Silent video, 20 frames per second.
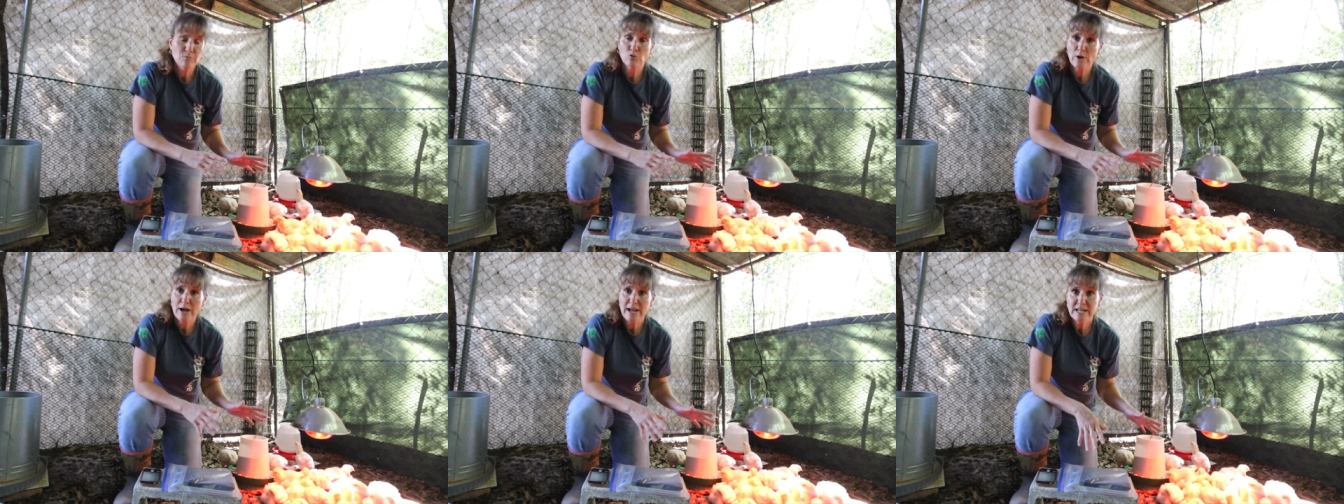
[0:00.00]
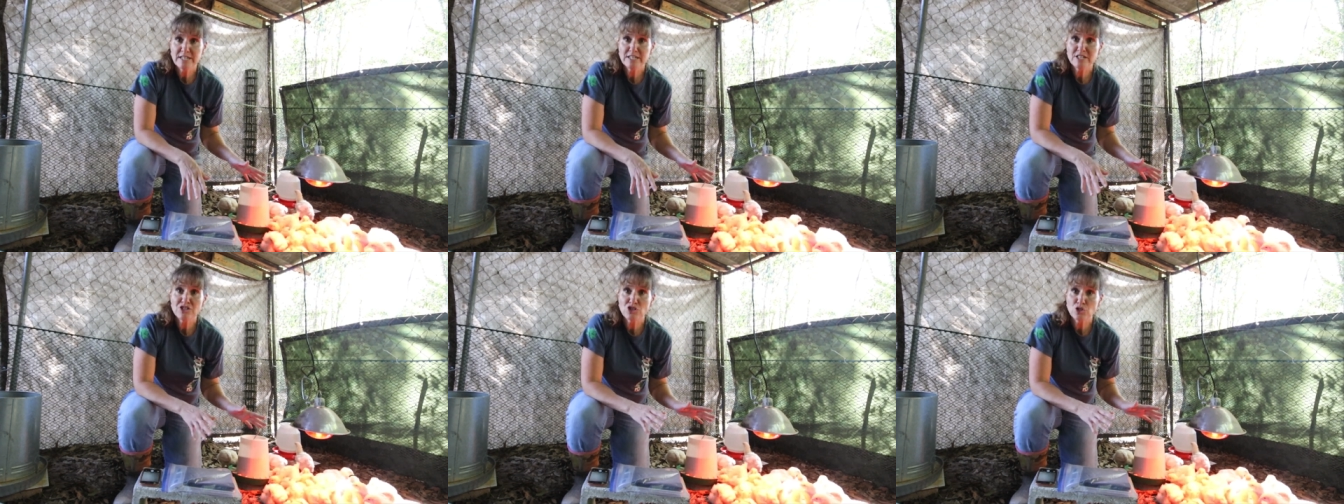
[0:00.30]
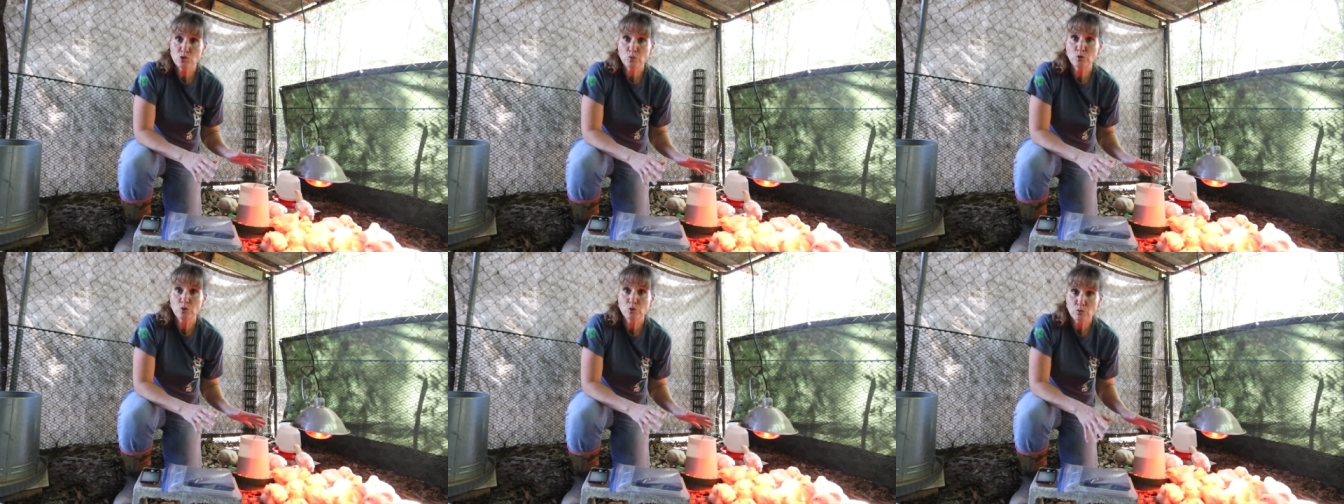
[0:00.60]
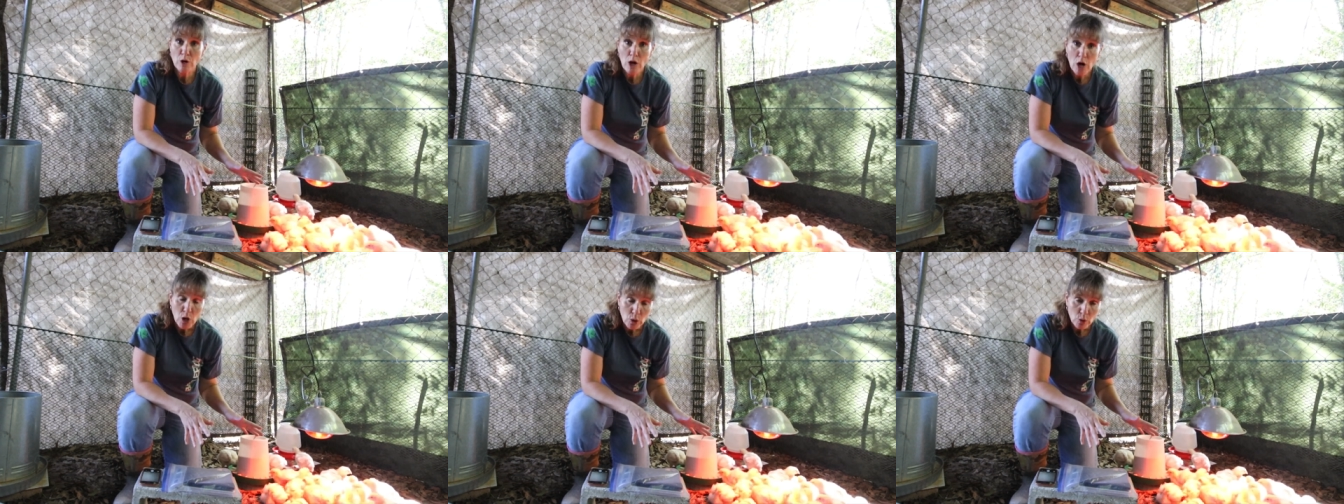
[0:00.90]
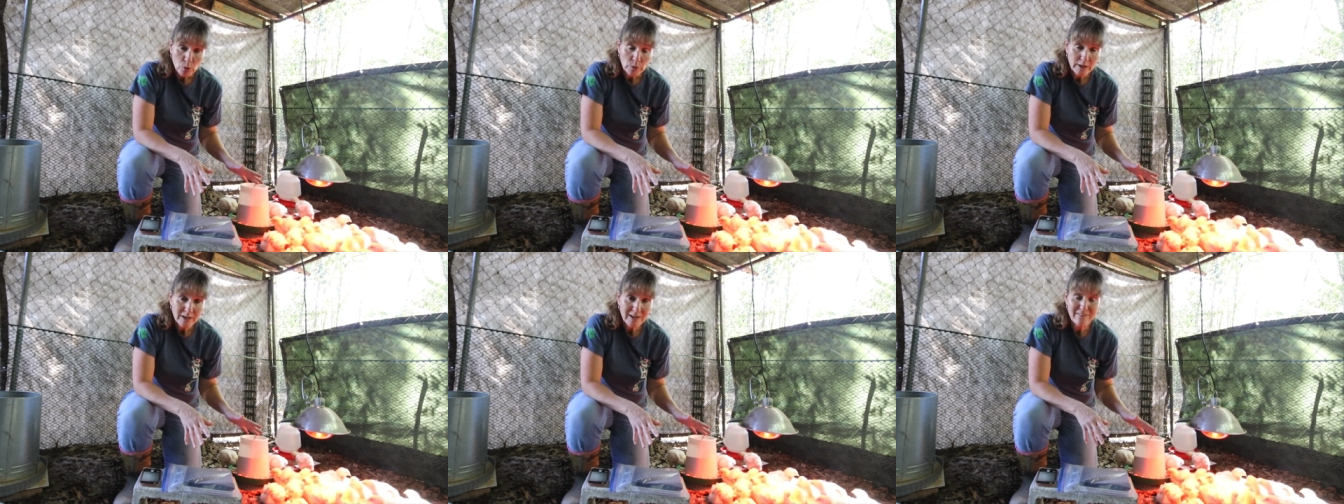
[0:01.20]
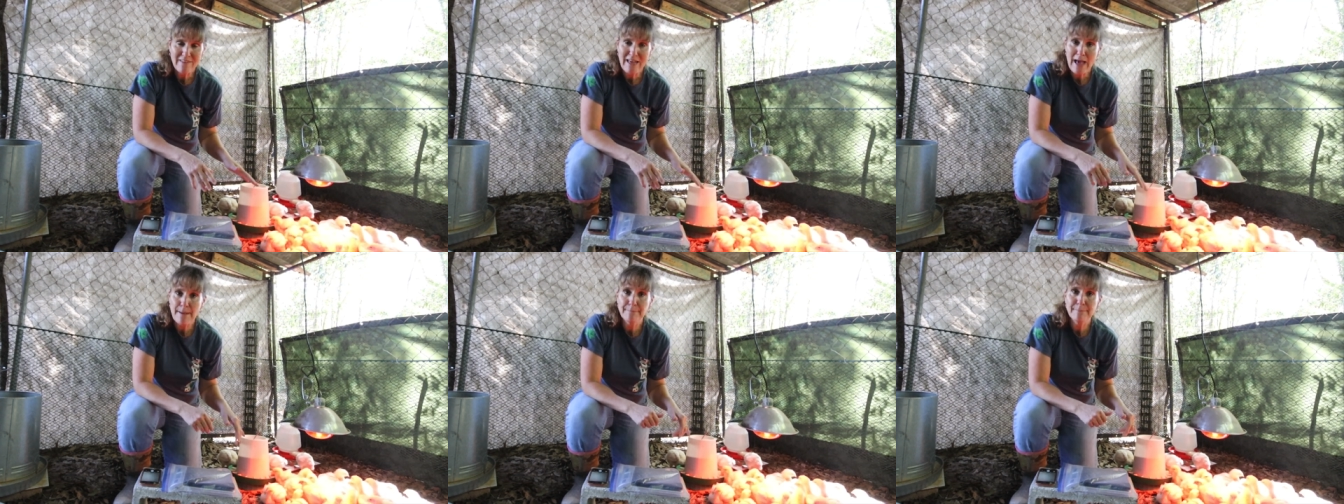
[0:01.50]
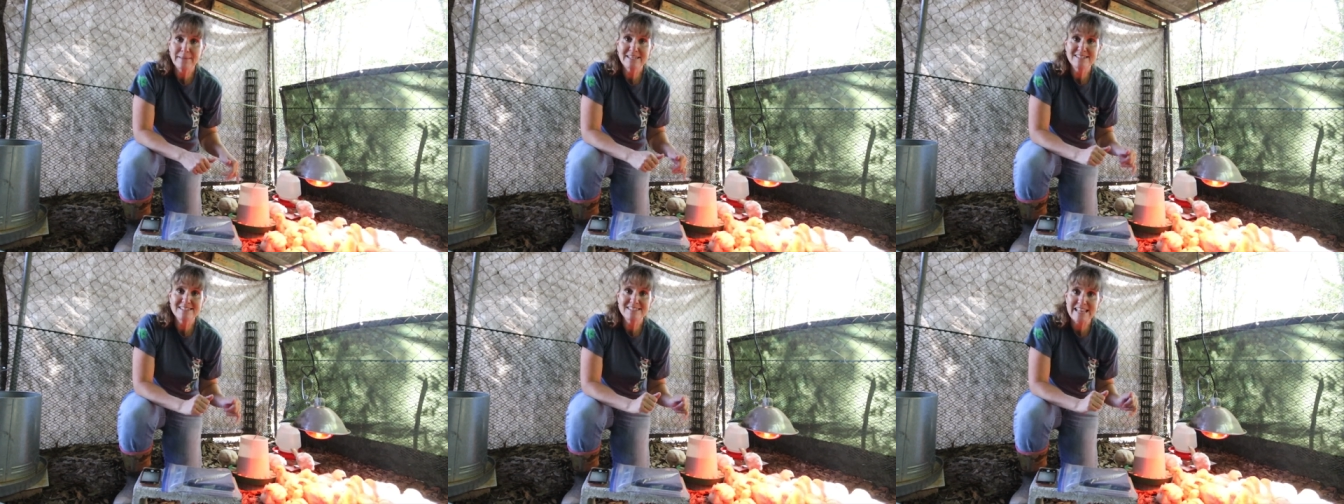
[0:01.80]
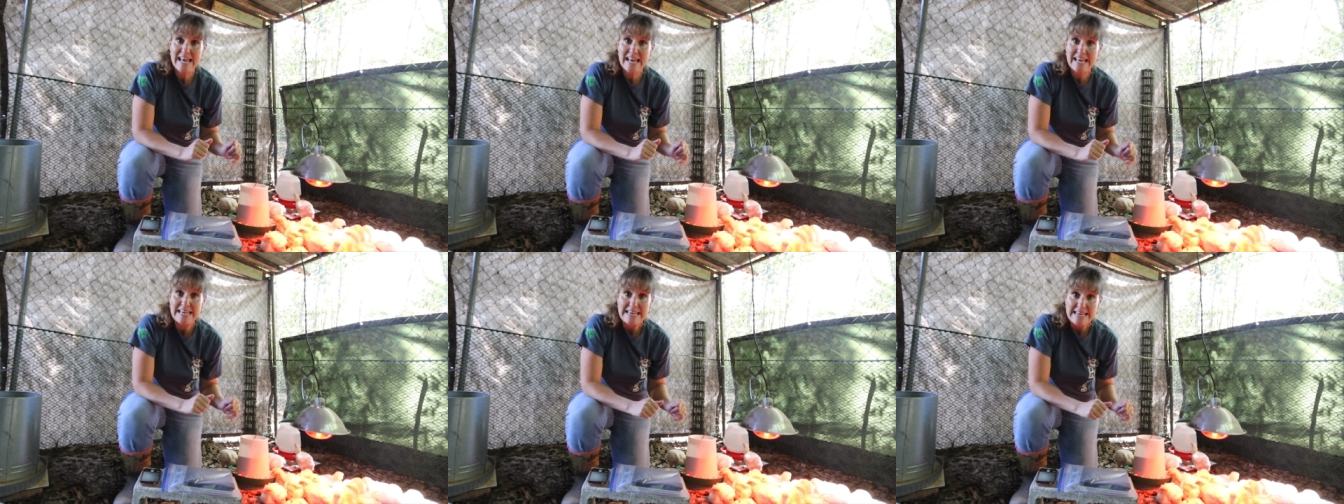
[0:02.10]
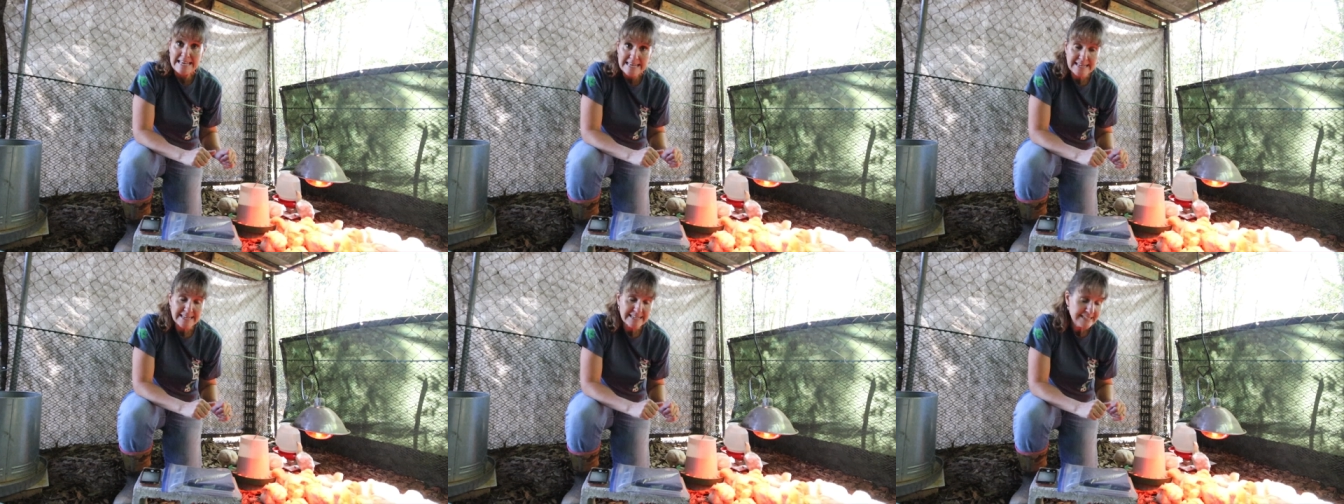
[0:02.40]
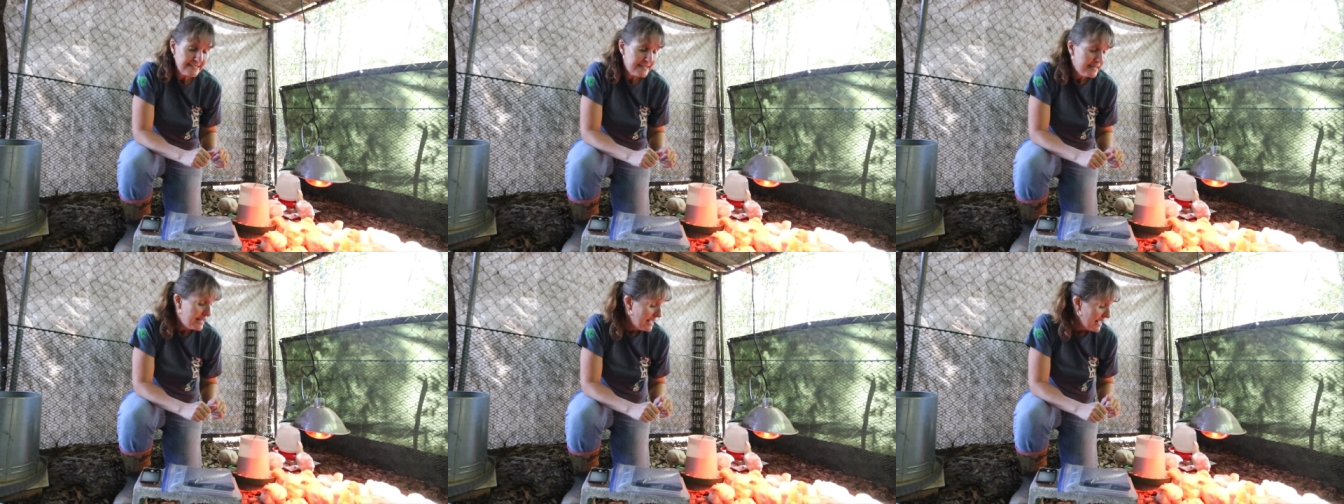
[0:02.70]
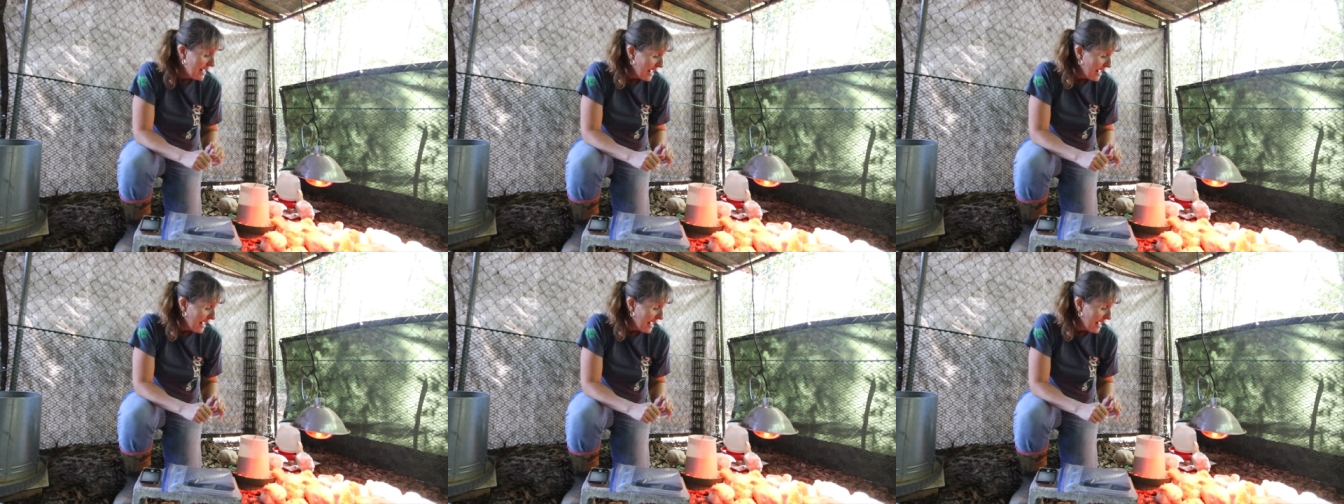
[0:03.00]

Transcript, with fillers: bred to grow, and that means they eat.